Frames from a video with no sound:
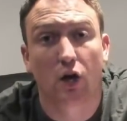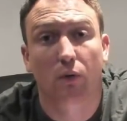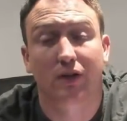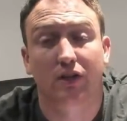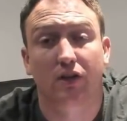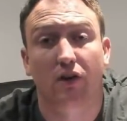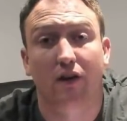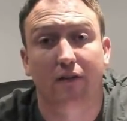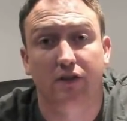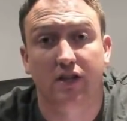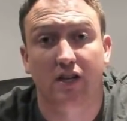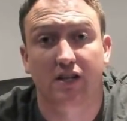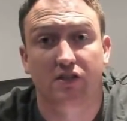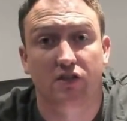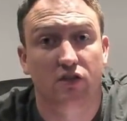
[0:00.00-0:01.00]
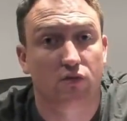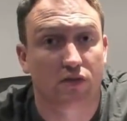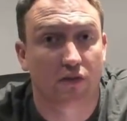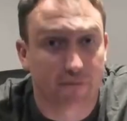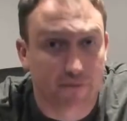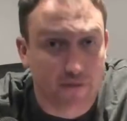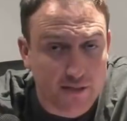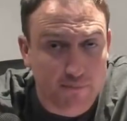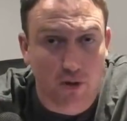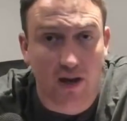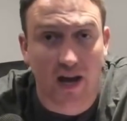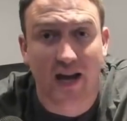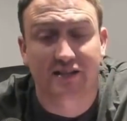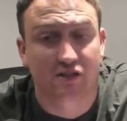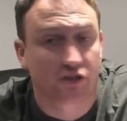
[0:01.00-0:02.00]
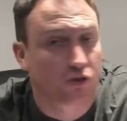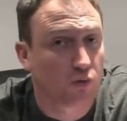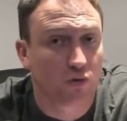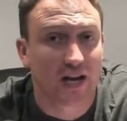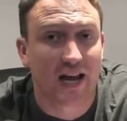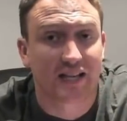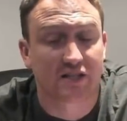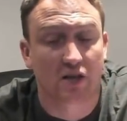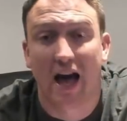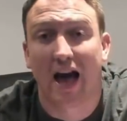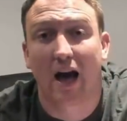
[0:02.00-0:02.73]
whether you're advertising using Facebook ads, Google ads,